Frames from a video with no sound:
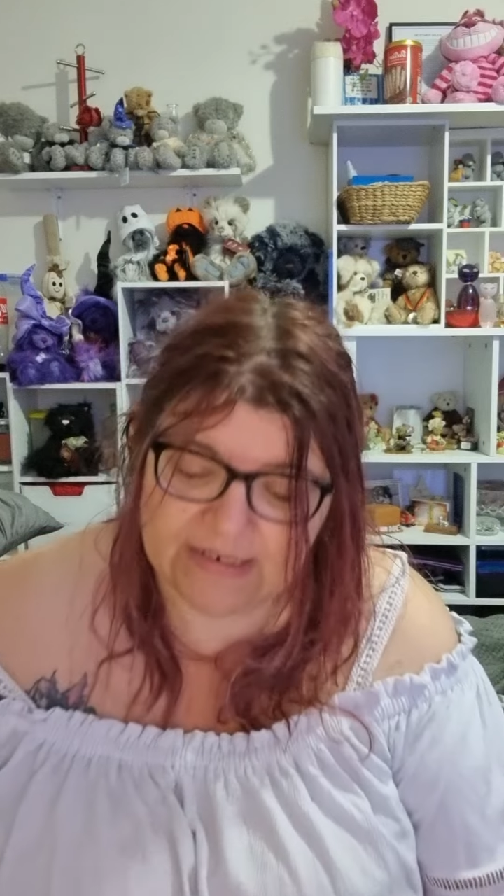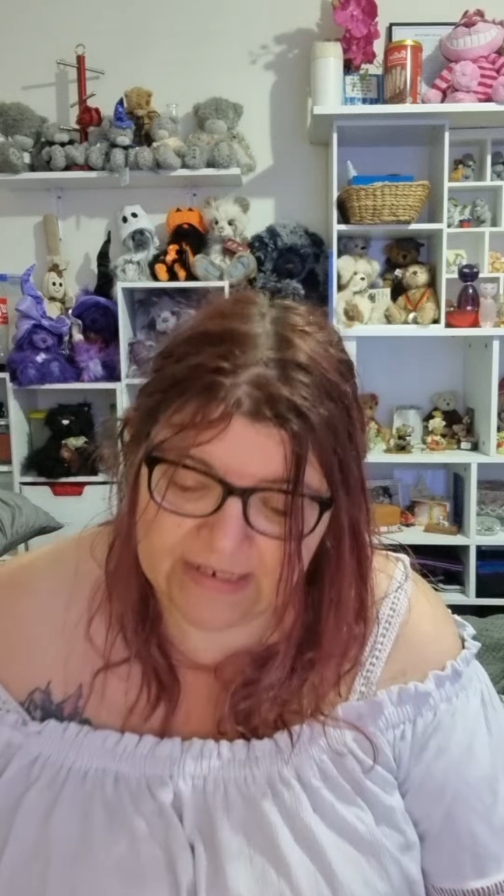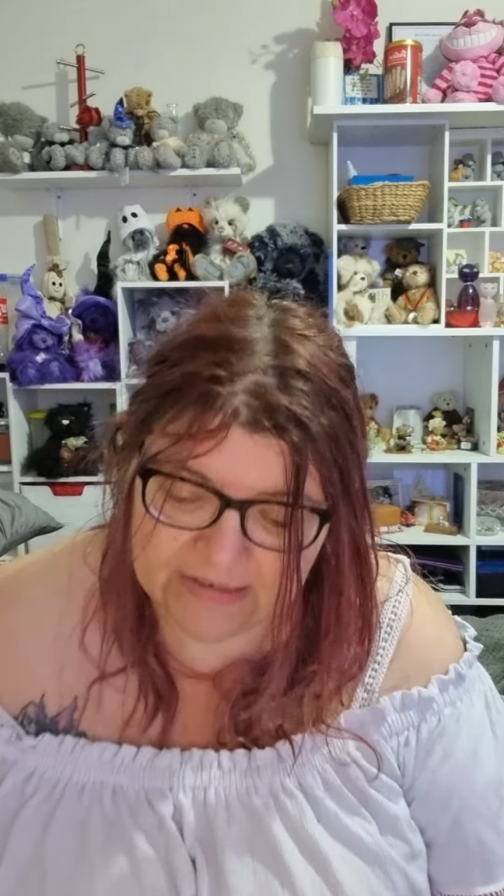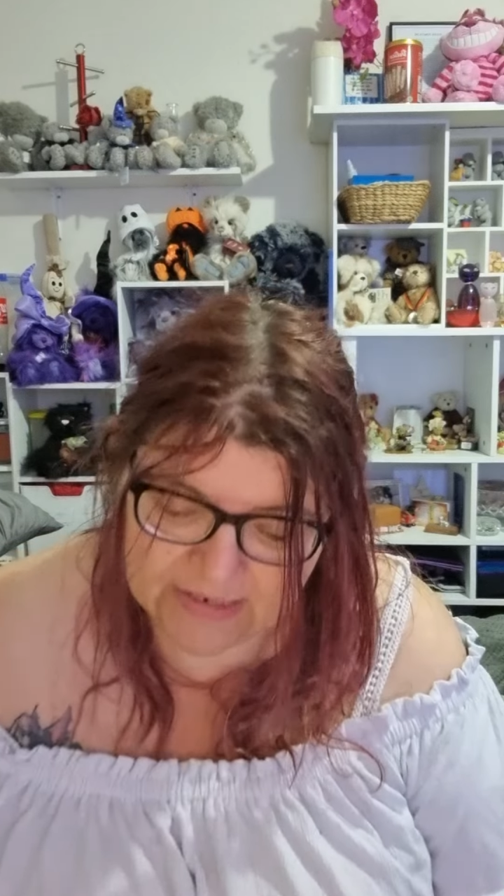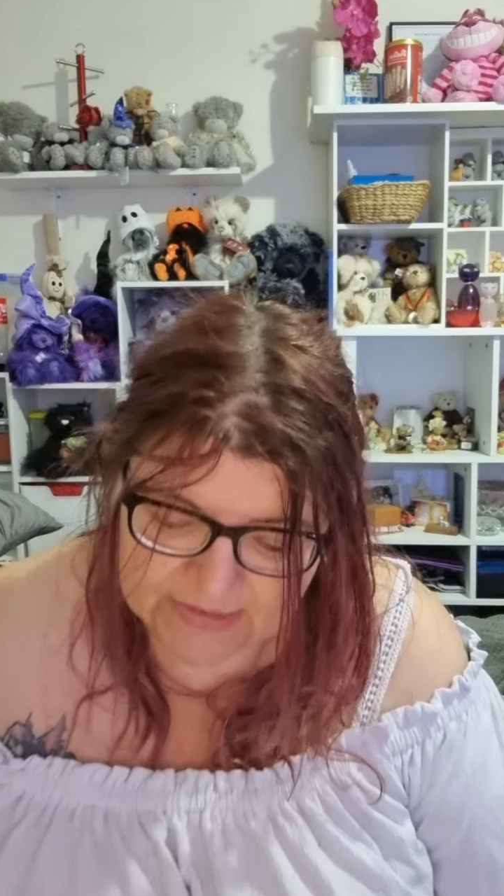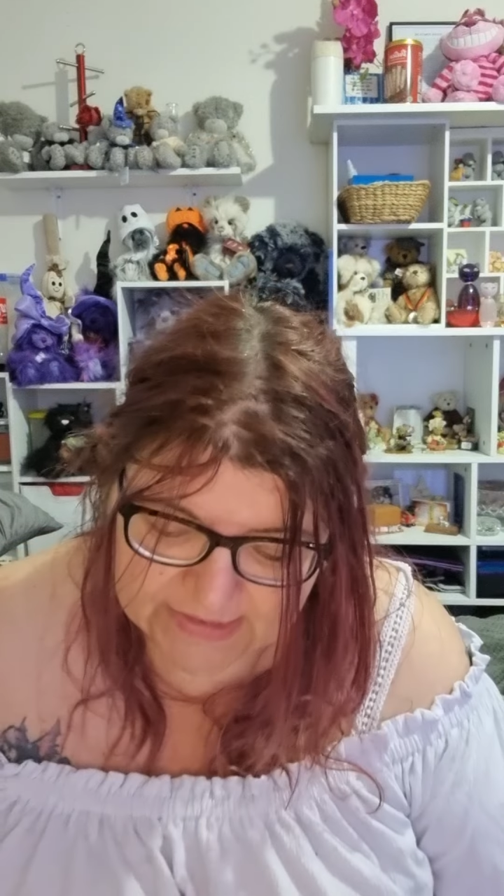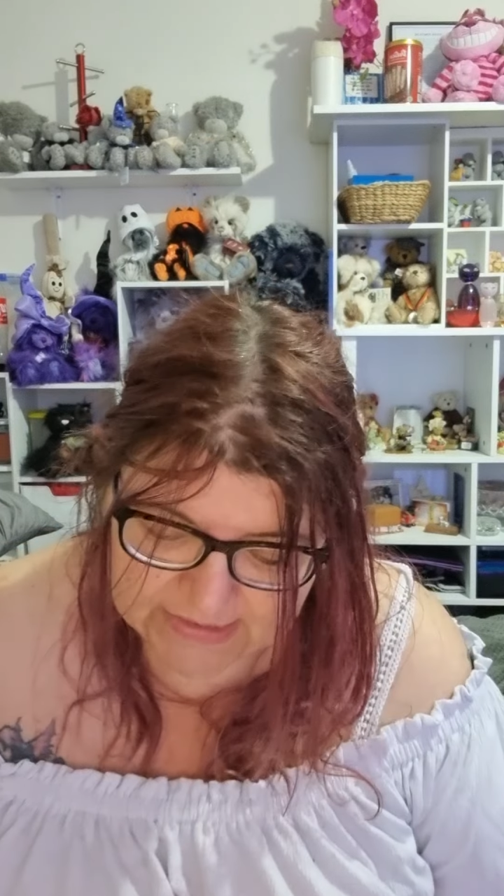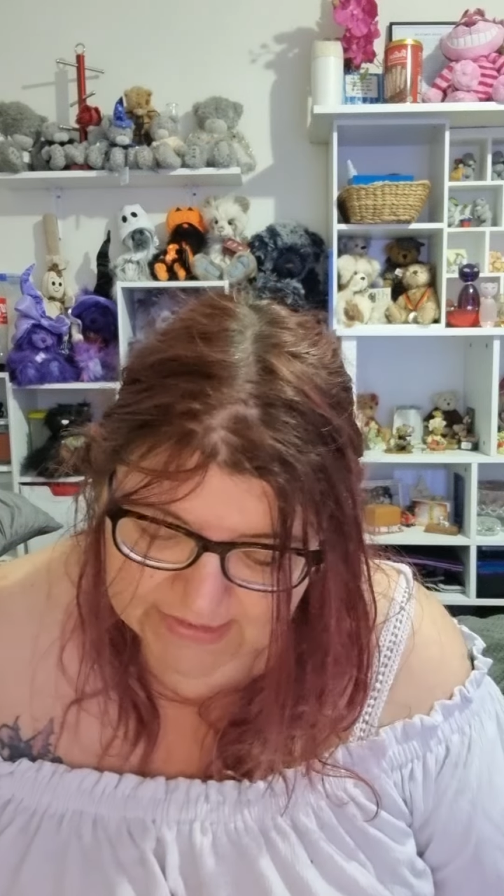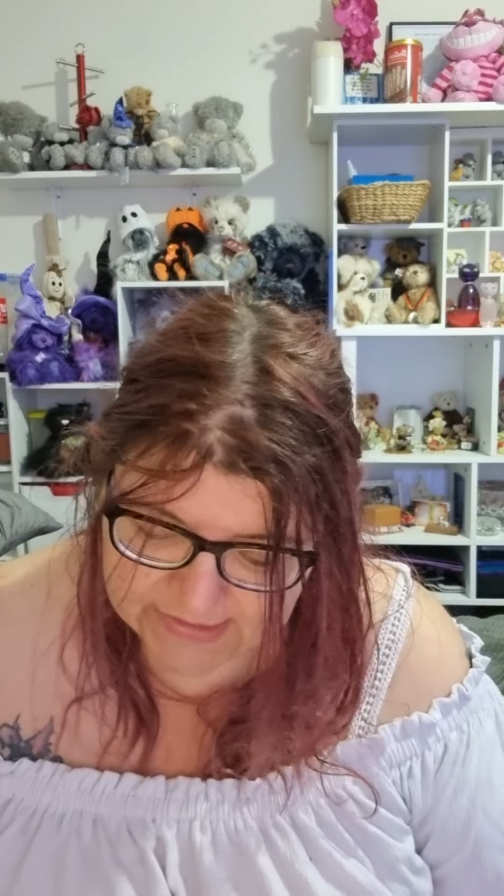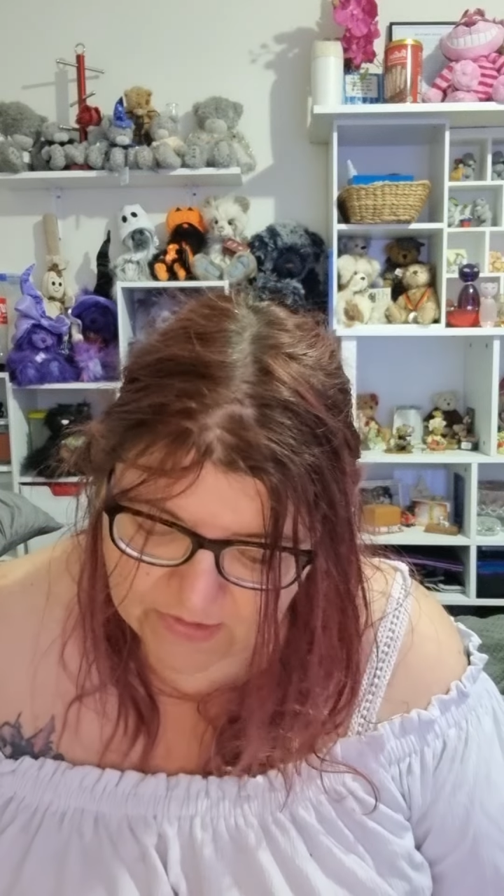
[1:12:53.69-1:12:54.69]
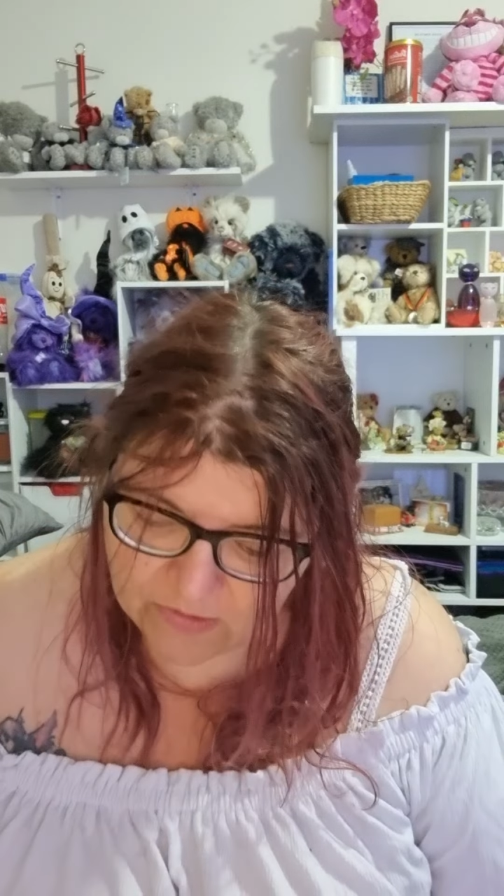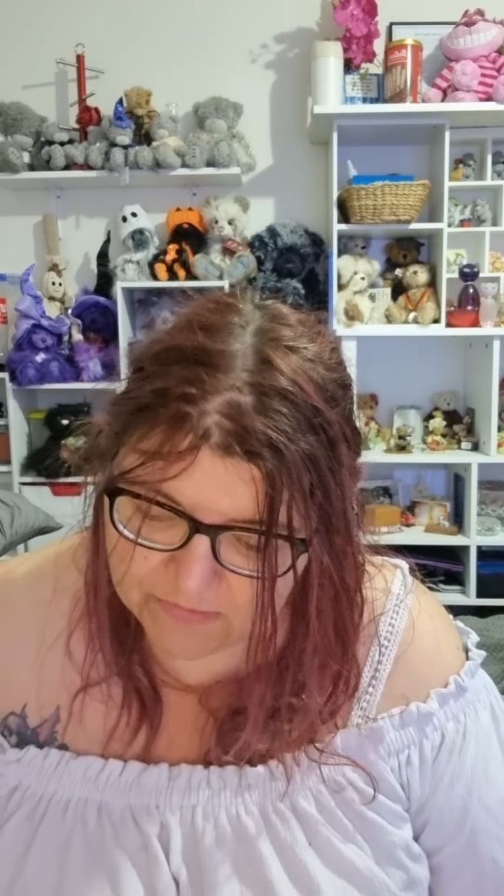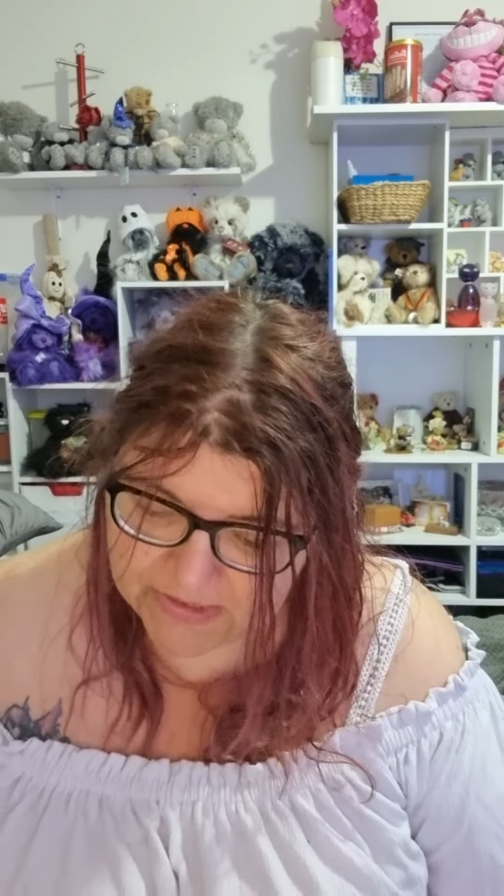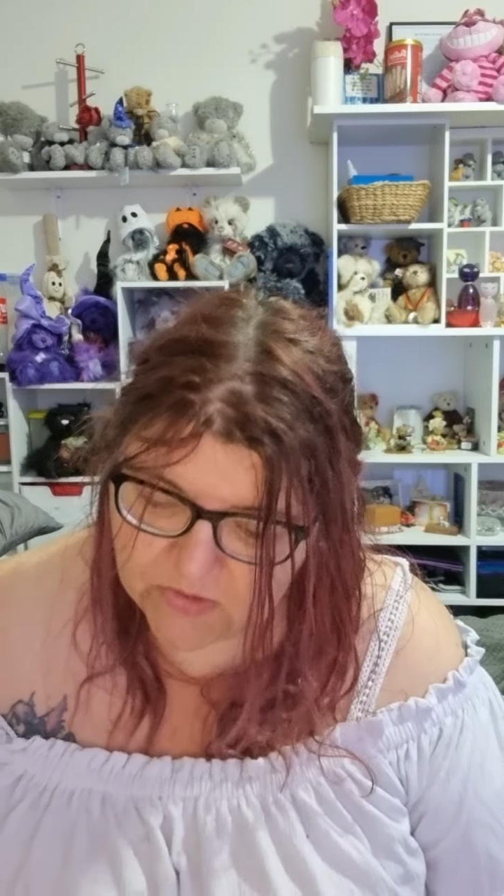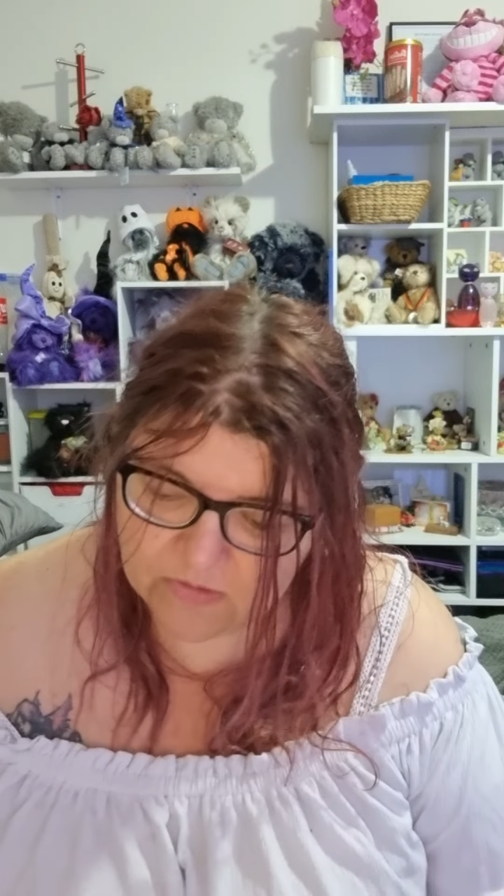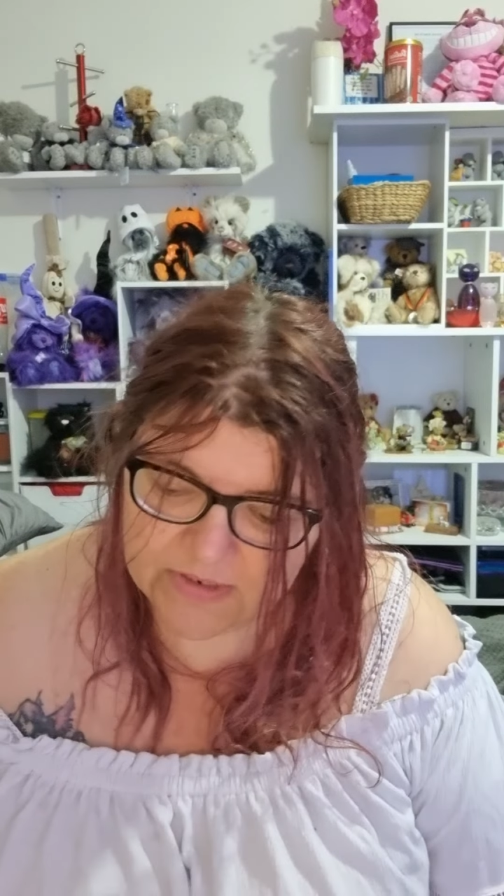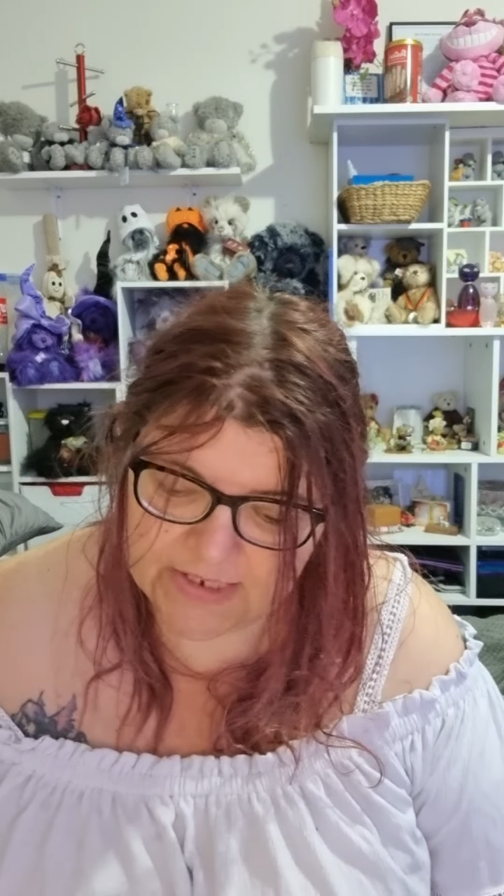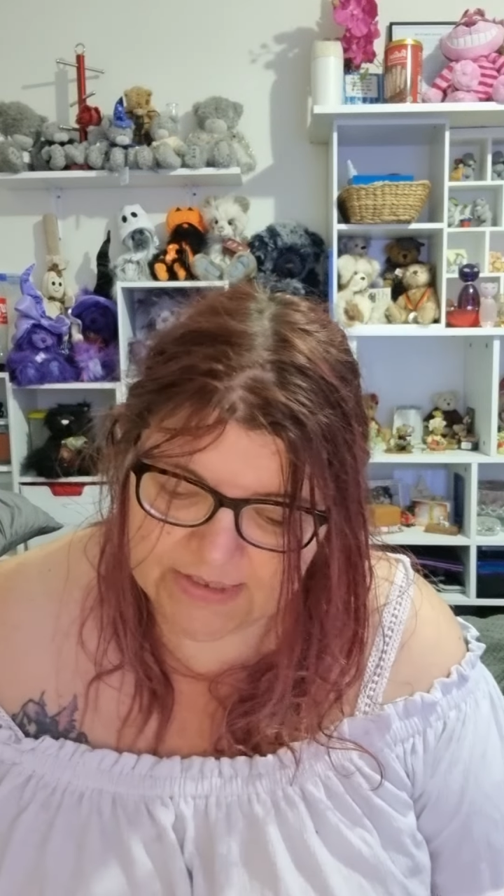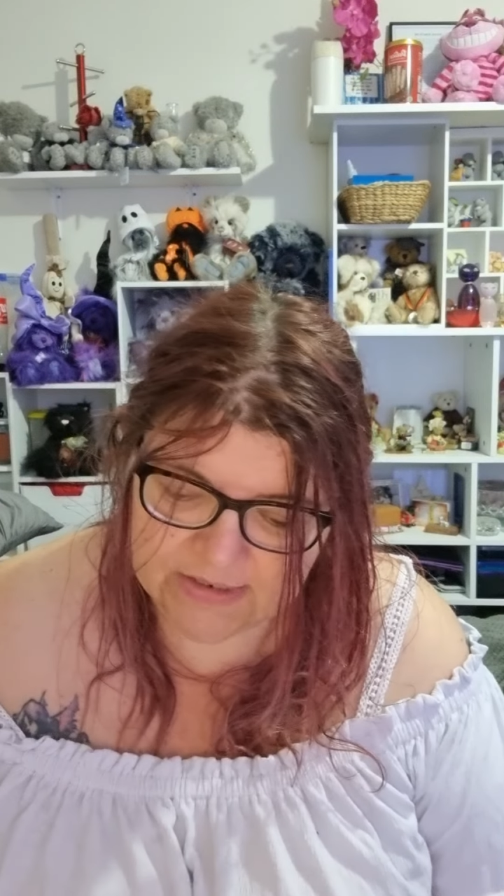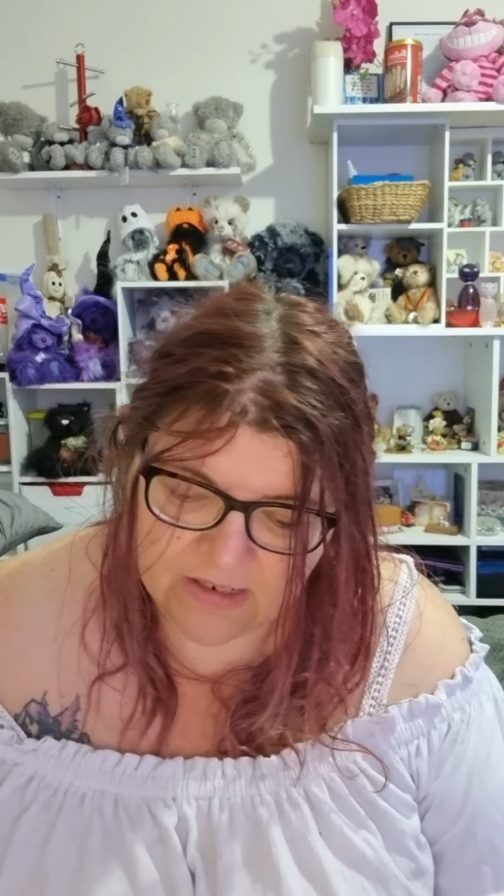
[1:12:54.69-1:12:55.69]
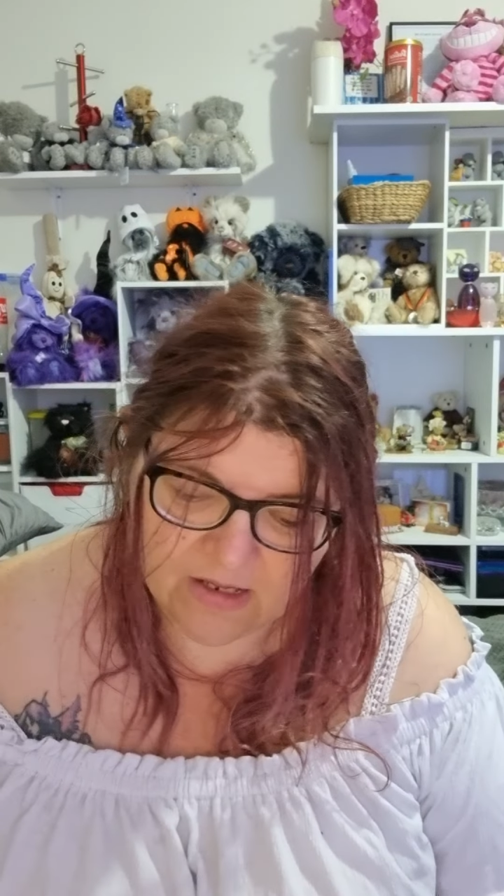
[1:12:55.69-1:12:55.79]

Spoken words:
in this next lot, because